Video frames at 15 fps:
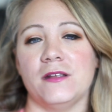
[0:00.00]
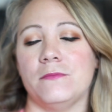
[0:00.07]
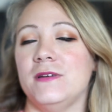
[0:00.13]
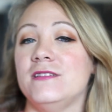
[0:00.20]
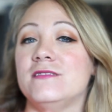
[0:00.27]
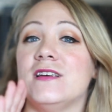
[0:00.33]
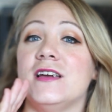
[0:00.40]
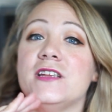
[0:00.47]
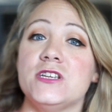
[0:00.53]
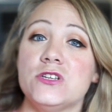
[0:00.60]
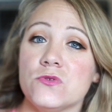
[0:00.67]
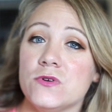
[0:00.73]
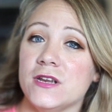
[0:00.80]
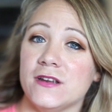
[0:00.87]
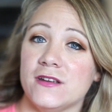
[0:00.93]
It means I
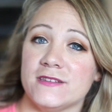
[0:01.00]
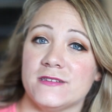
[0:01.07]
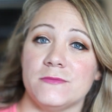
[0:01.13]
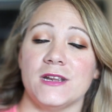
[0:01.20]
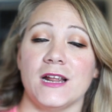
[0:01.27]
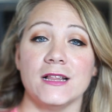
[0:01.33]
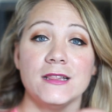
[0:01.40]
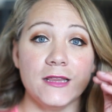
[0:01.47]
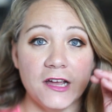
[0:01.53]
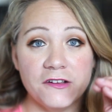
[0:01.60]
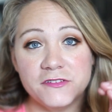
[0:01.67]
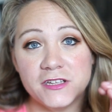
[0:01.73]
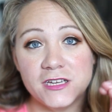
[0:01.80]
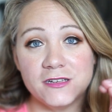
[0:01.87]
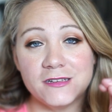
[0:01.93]
enjoyed it. Doesn't mean I
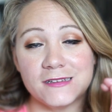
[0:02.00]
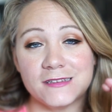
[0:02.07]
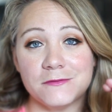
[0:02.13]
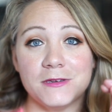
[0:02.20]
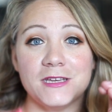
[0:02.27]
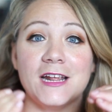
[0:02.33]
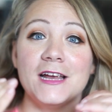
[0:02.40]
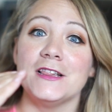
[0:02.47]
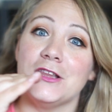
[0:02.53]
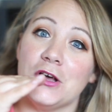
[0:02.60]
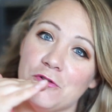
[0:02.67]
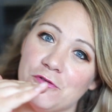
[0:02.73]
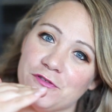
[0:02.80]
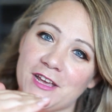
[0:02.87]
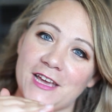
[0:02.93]
loved it. Doesn't mean I
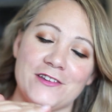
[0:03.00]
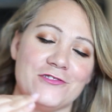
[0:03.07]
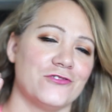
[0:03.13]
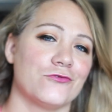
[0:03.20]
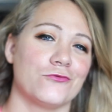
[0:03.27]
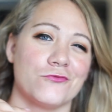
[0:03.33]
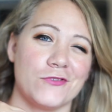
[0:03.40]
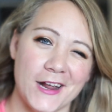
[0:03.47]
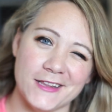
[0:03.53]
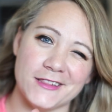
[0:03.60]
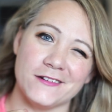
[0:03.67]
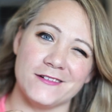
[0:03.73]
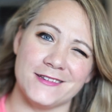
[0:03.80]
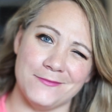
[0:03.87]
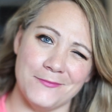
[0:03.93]
loathed it. It's just right
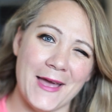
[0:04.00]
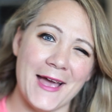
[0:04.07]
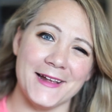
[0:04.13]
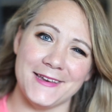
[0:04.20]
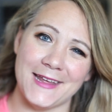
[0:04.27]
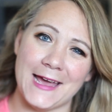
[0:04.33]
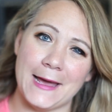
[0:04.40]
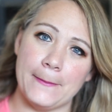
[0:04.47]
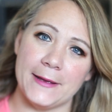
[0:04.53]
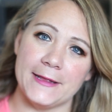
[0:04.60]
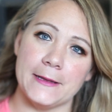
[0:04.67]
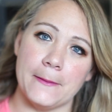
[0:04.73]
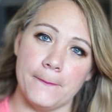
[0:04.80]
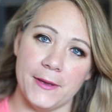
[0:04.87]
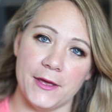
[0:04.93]
there smack dab
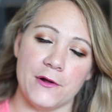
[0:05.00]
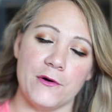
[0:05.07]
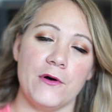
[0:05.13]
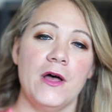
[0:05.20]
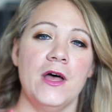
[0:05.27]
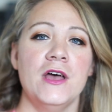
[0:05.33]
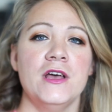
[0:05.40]
in the middle.